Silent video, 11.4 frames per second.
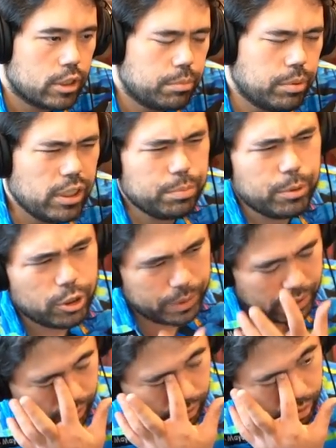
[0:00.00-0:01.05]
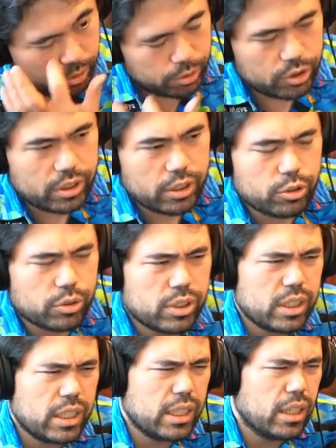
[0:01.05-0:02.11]
Plays bishop e3, which is
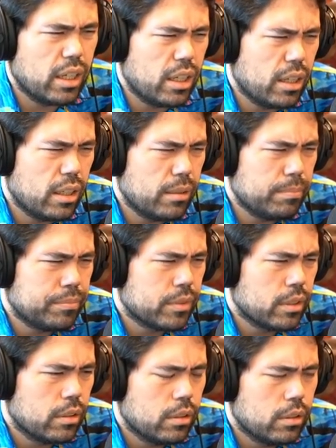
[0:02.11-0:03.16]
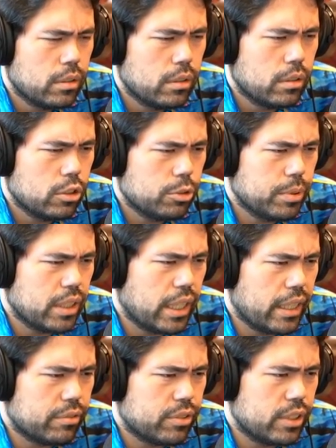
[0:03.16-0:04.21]
interesting. Um, play knight
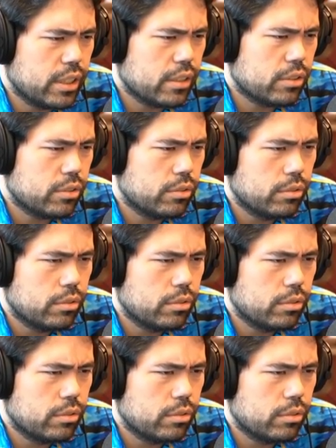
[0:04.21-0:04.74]
f6.